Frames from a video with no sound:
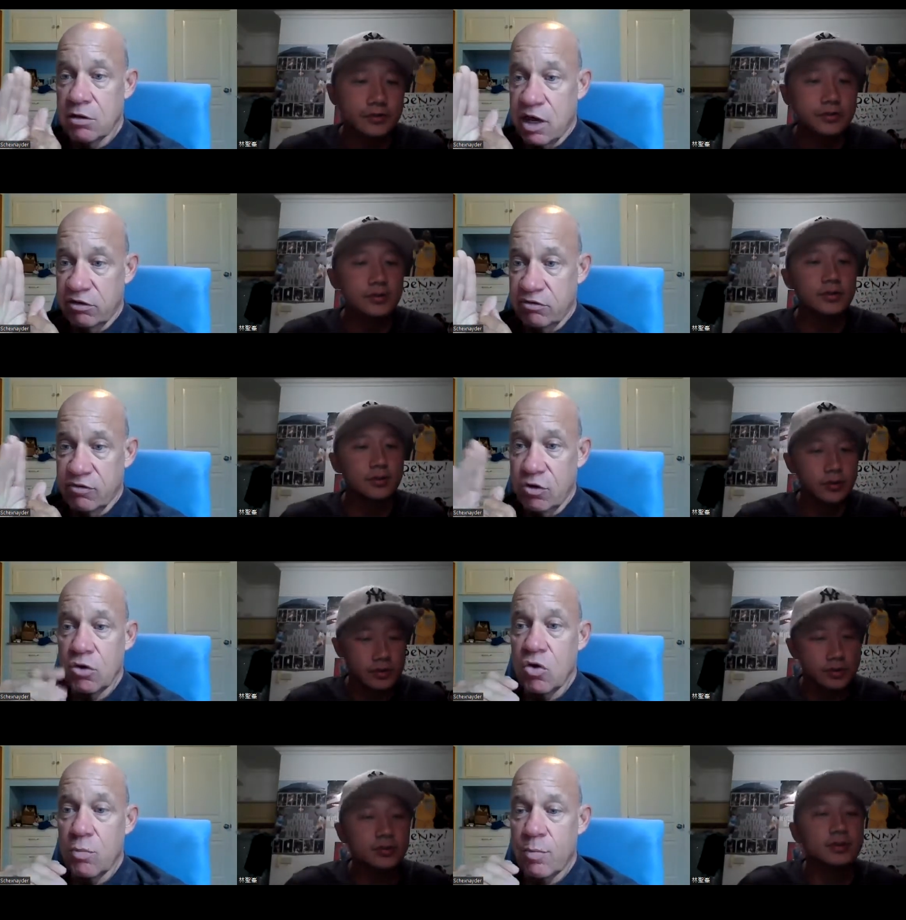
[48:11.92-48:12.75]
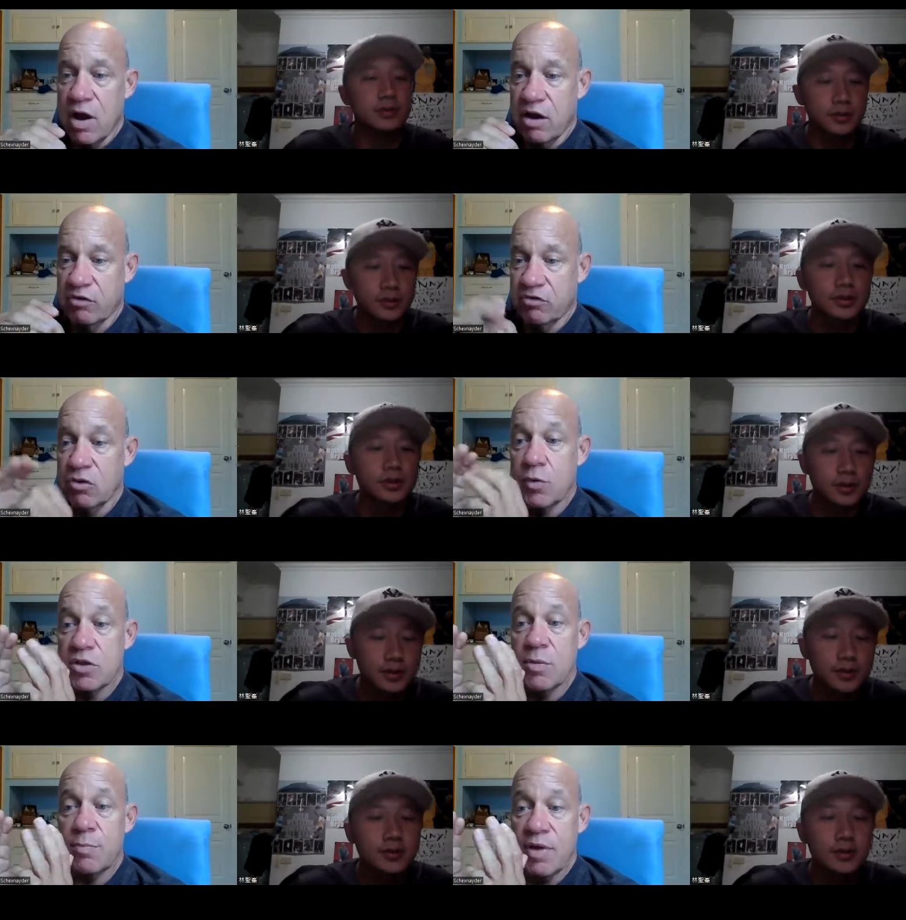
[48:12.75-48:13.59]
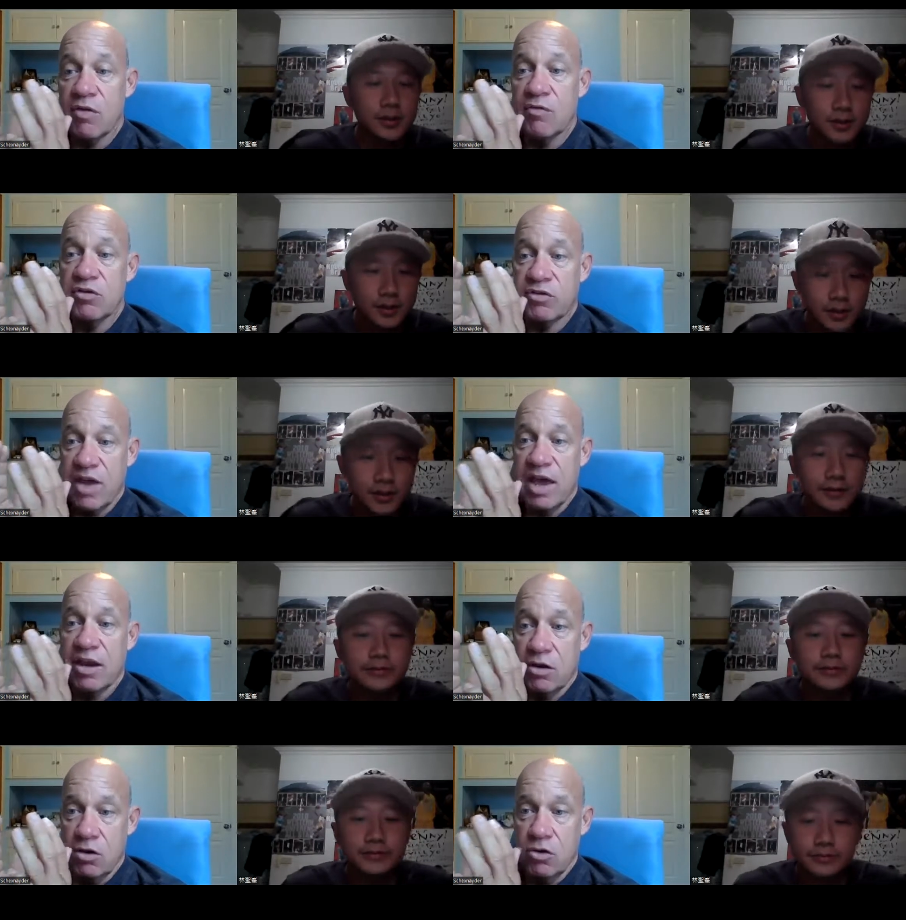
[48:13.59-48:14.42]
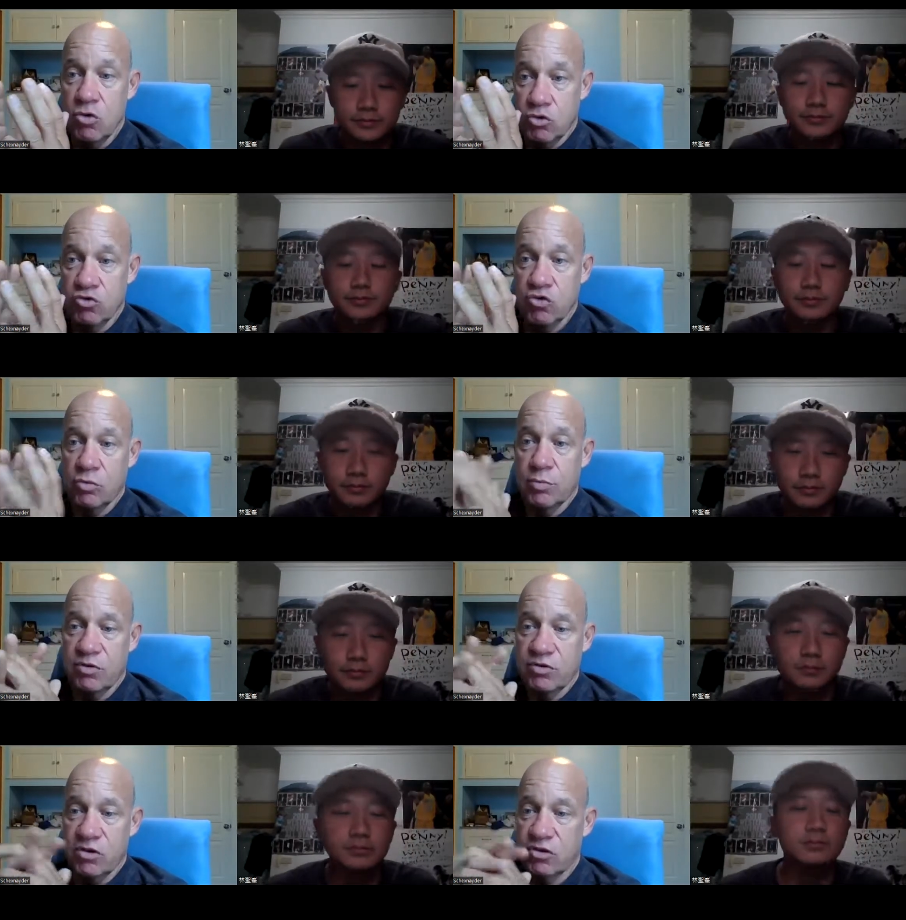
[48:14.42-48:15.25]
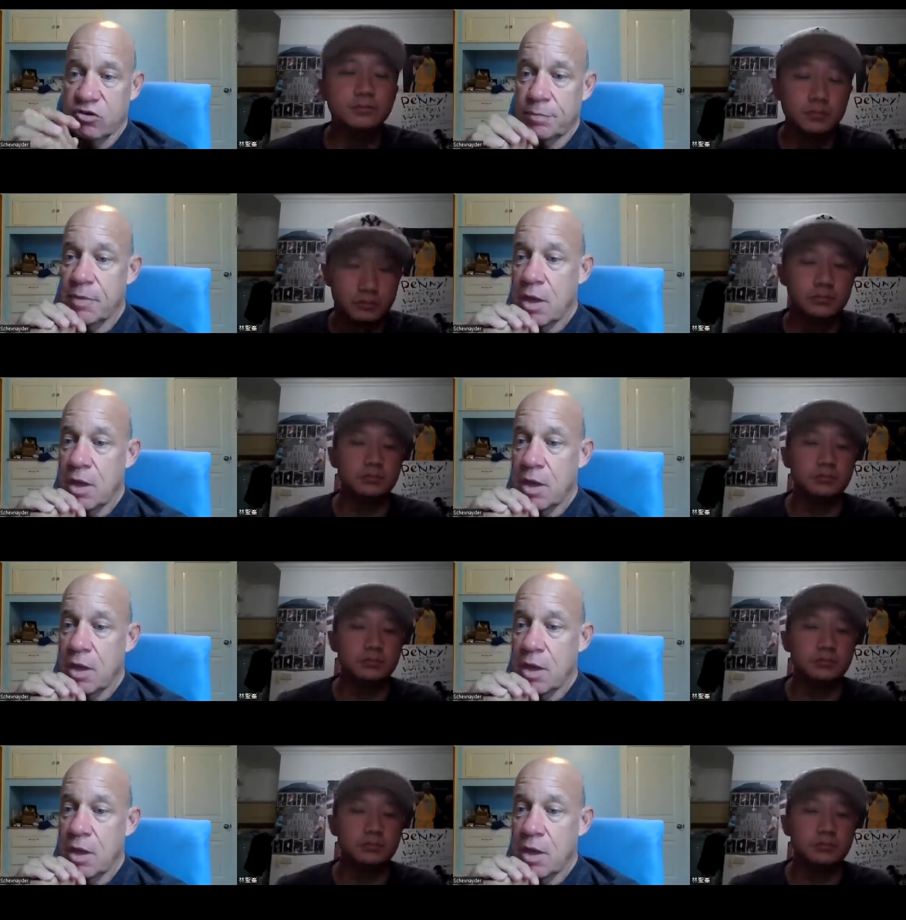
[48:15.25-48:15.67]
Speaker 1: nice vertical posture with the pelvis at neutral position.